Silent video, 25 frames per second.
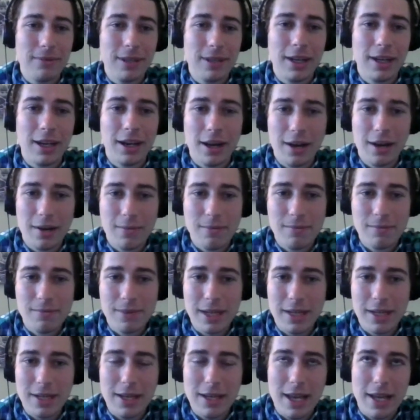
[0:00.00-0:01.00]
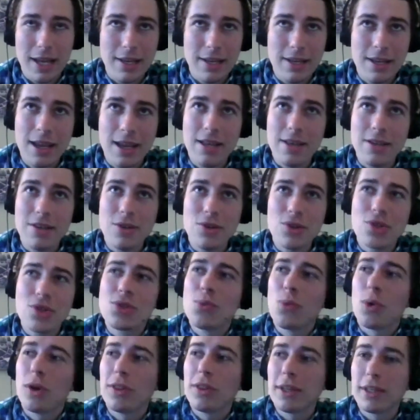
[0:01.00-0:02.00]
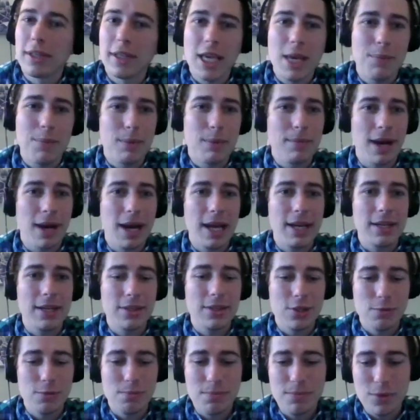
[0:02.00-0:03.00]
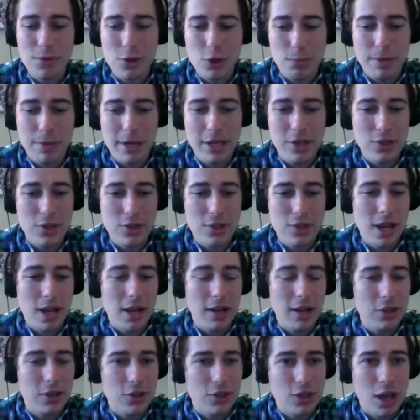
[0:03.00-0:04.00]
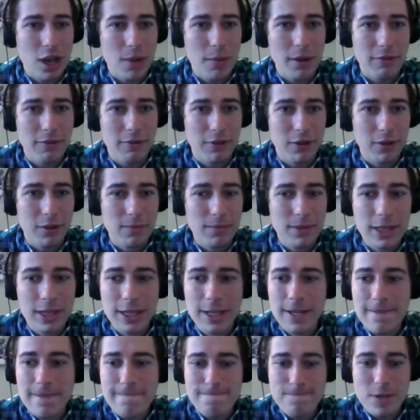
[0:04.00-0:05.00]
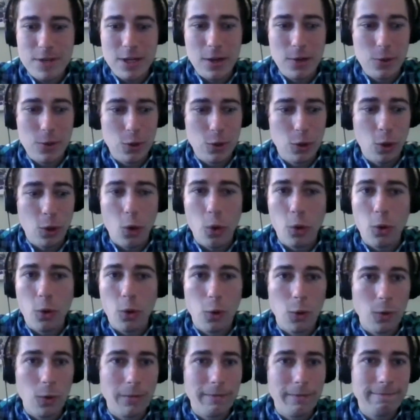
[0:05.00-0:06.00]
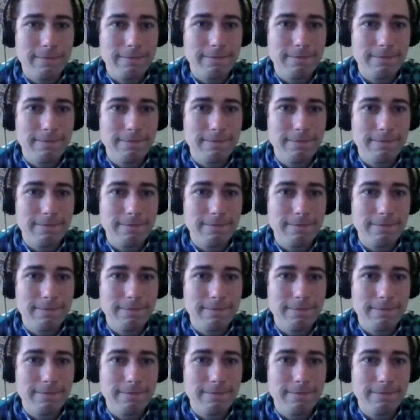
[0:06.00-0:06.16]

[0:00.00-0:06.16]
And one thing to keep in mind is your pitch is not just coming from, your local